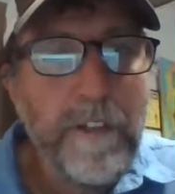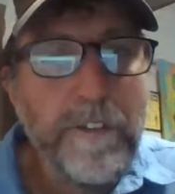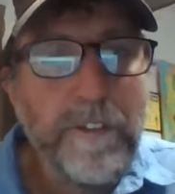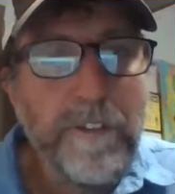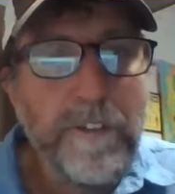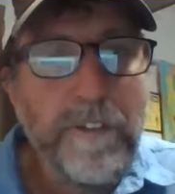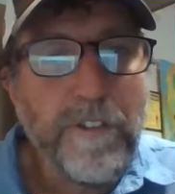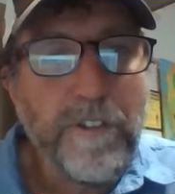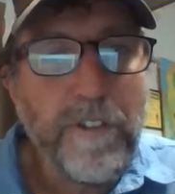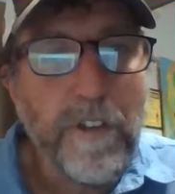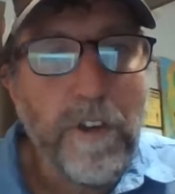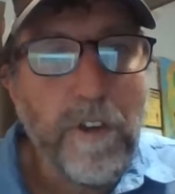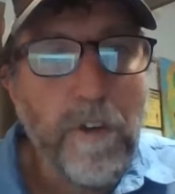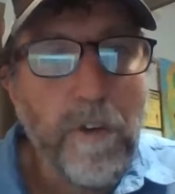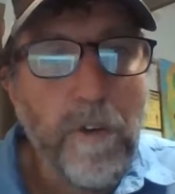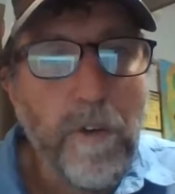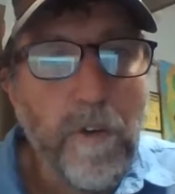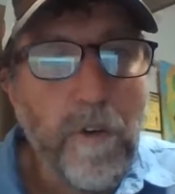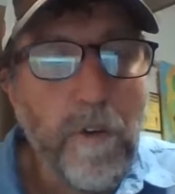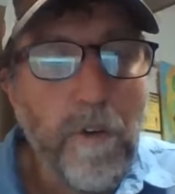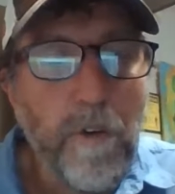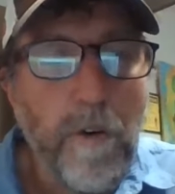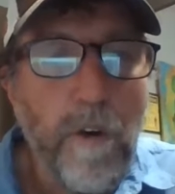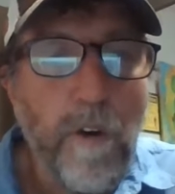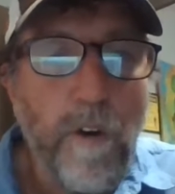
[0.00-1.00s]

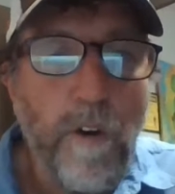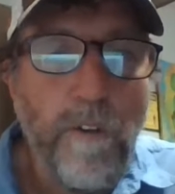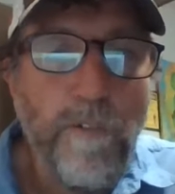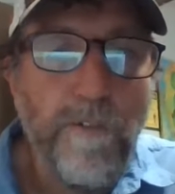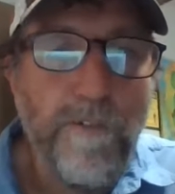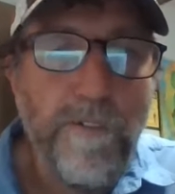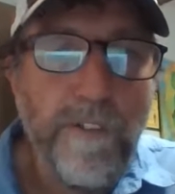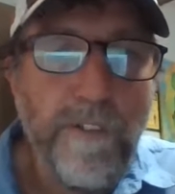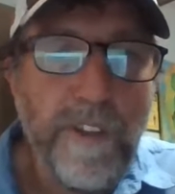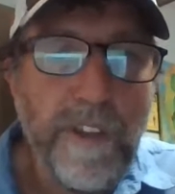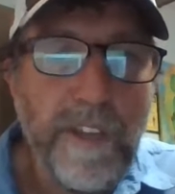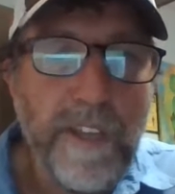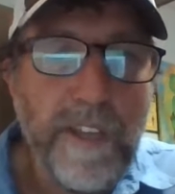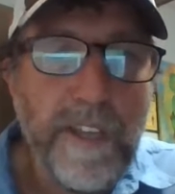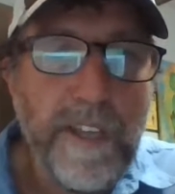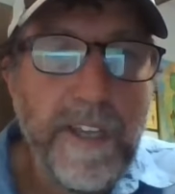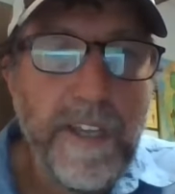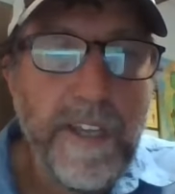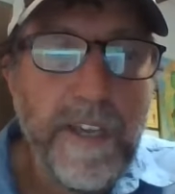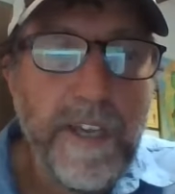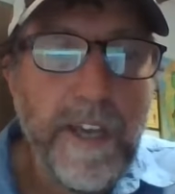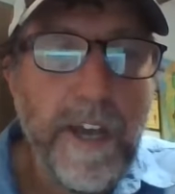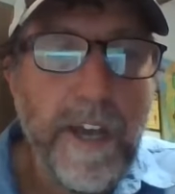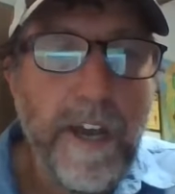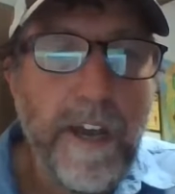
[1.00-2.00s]
So
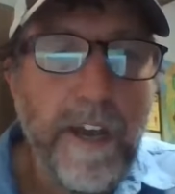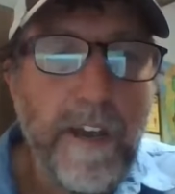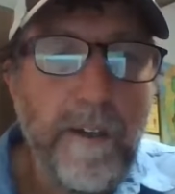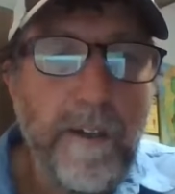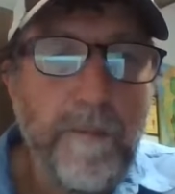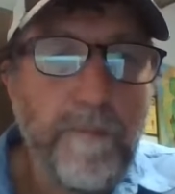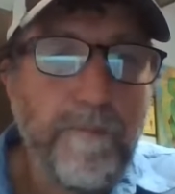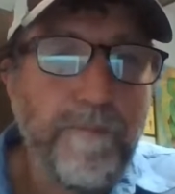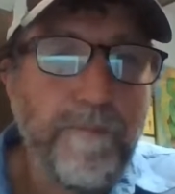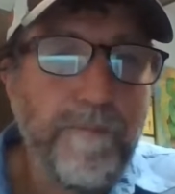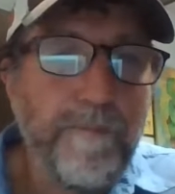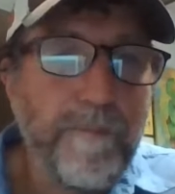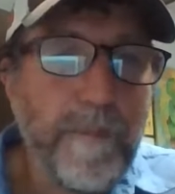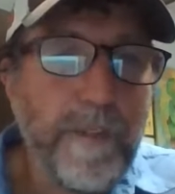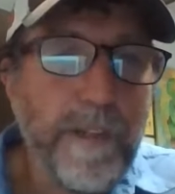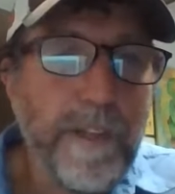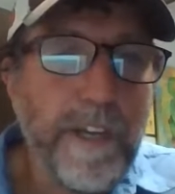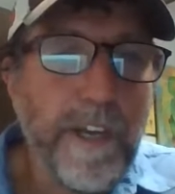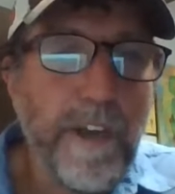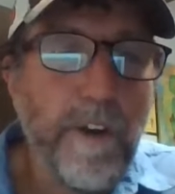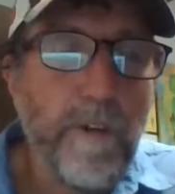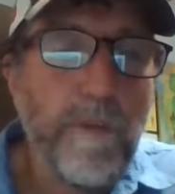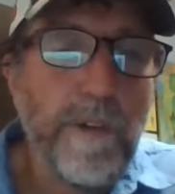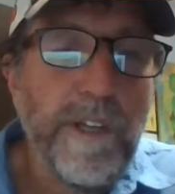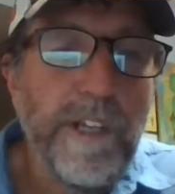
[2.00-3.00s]
hopefully,
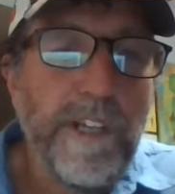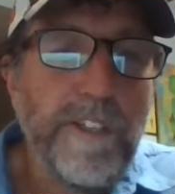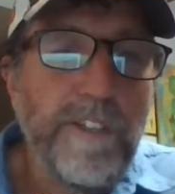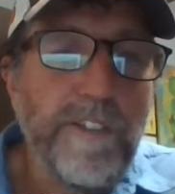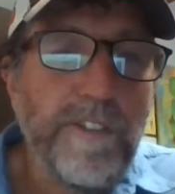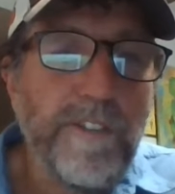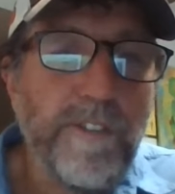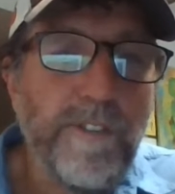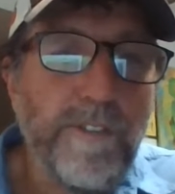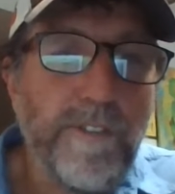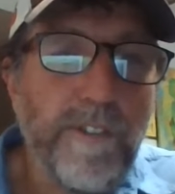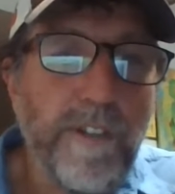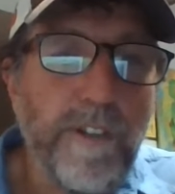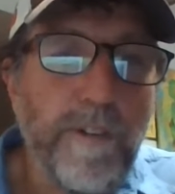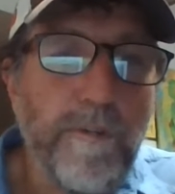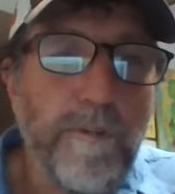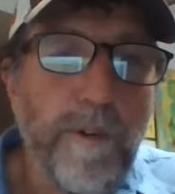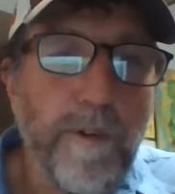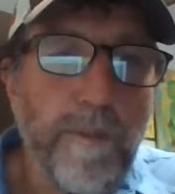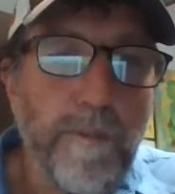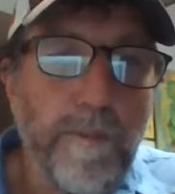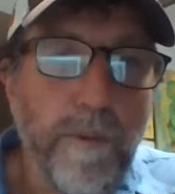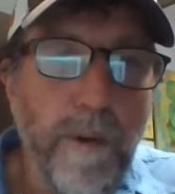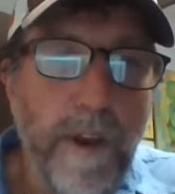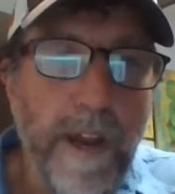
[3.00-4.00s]
we can just do a little
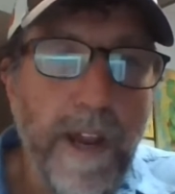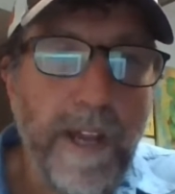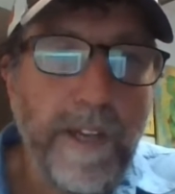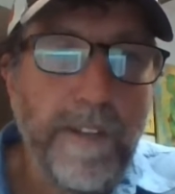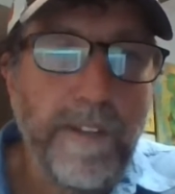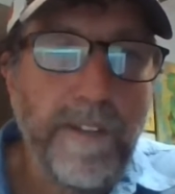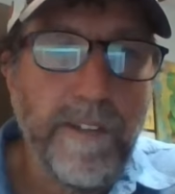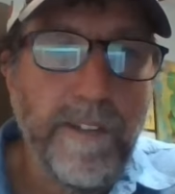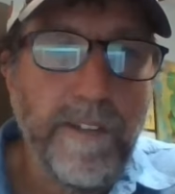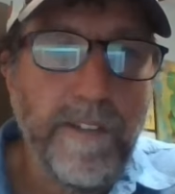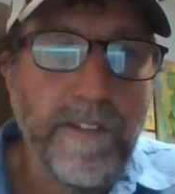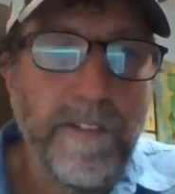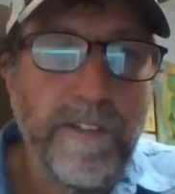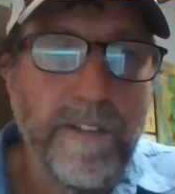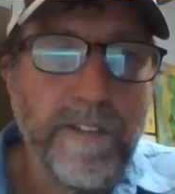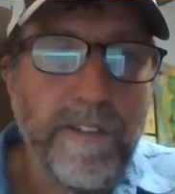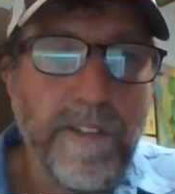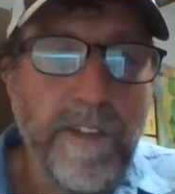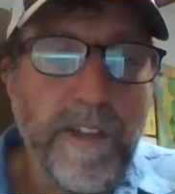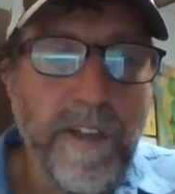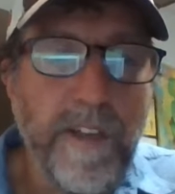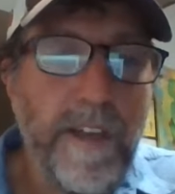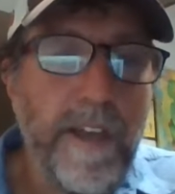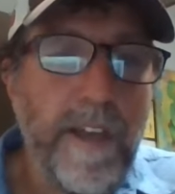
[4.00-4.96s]
more practice,